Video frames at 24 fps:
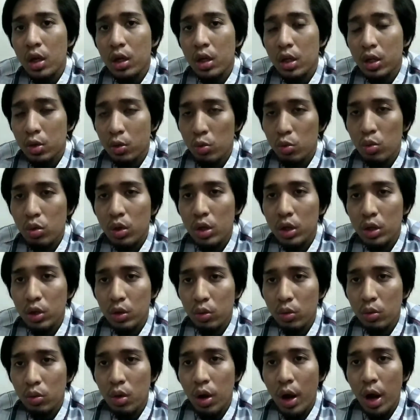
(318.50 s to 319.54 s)
equal to
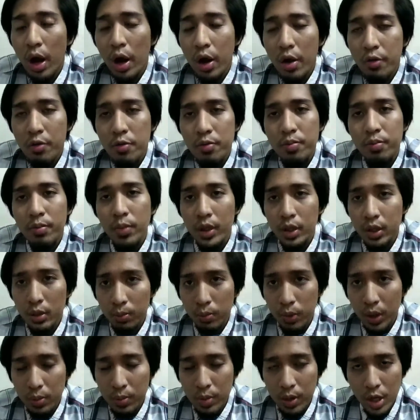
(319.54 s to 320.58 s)
F
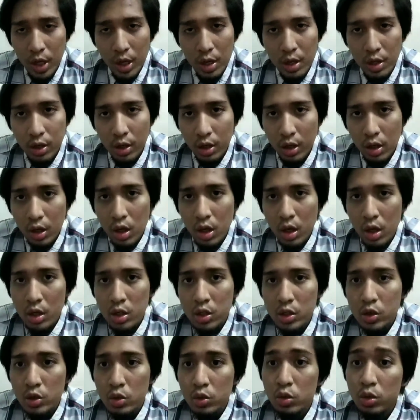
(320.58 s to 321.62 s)
multiplied by R.
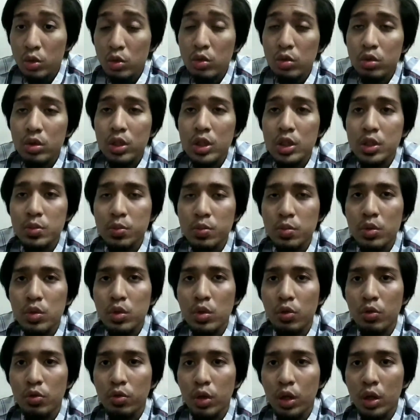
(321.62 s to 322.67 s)
So you just put
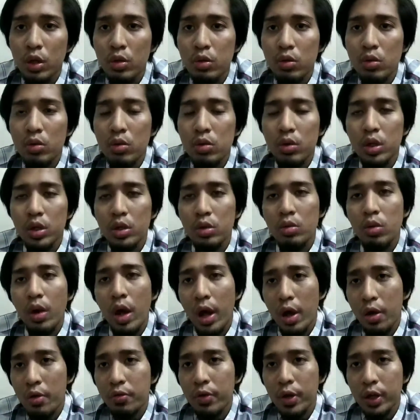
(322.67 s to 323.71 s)
your value into
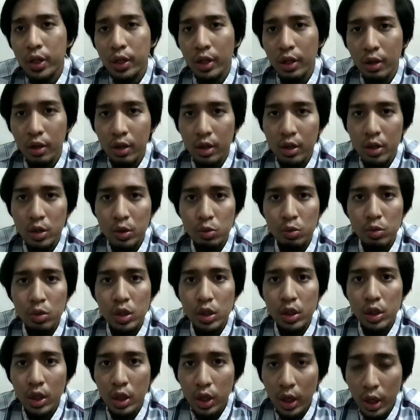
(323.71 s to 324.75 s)
F and R, you will
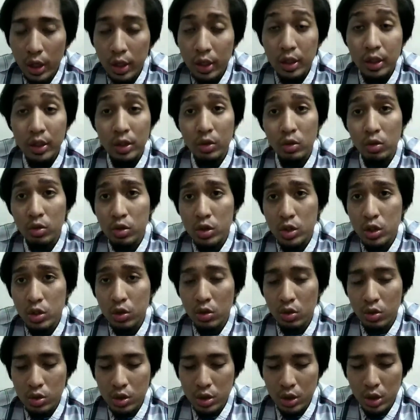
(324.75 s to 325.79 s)
get a torsion
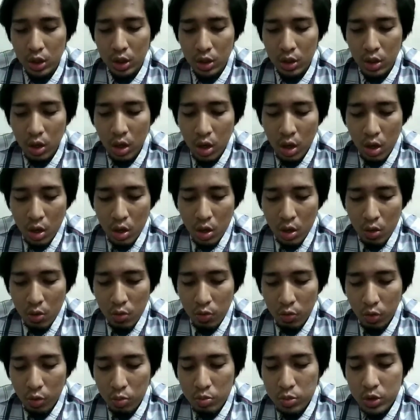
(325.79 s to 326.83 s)
constant
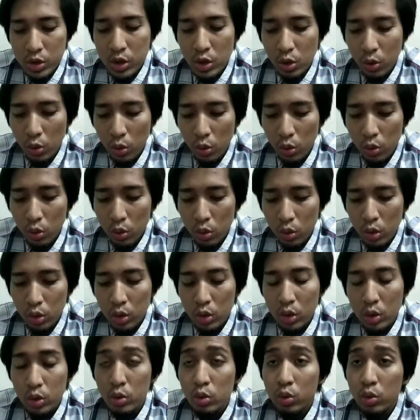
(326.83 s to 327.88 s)
from 0
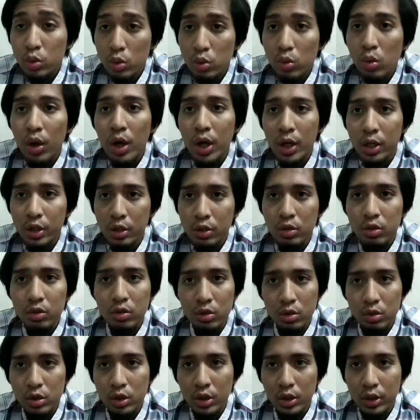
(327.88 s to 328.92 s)
to 200
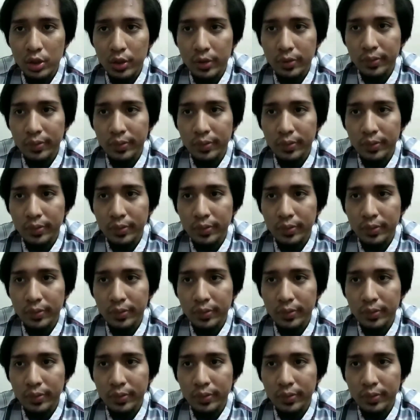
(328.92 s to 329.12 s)
Newton.